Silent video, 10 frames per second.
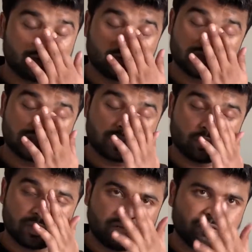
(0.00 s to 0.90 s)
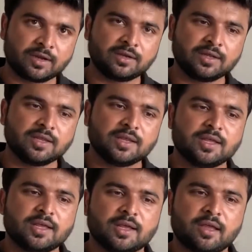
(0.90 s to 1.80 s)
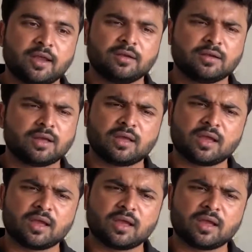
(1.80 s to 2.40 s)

It was somewhat difficult, and